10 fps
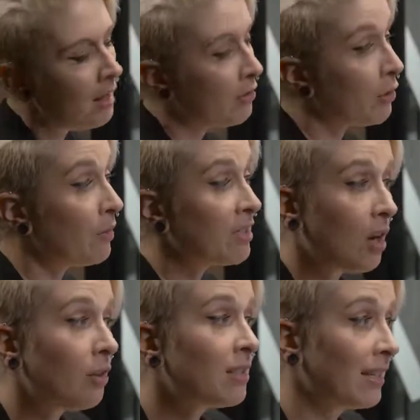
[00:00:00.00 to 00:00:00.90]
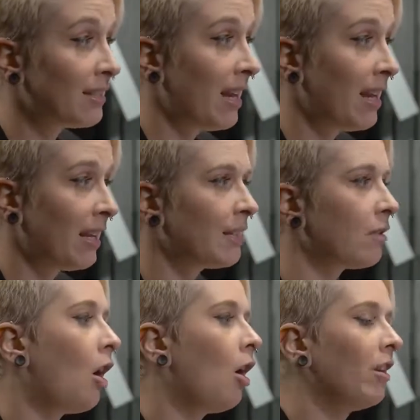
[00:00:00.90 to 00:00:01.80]
The resulting take is
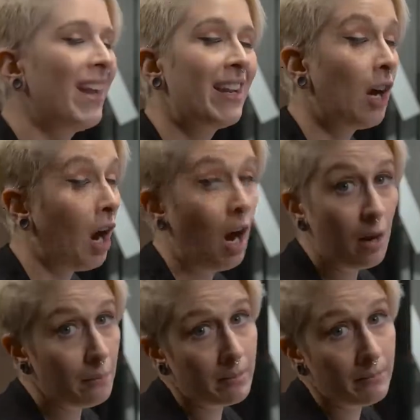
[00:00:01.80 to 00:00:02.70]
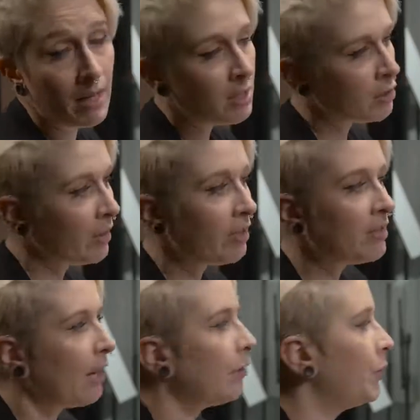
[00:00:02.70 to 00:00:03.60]
called a comp. So here's
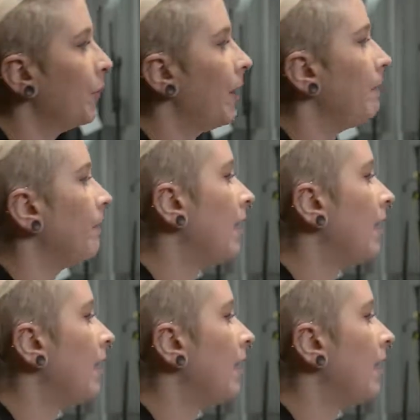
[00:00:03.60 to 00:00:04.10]
how you do it.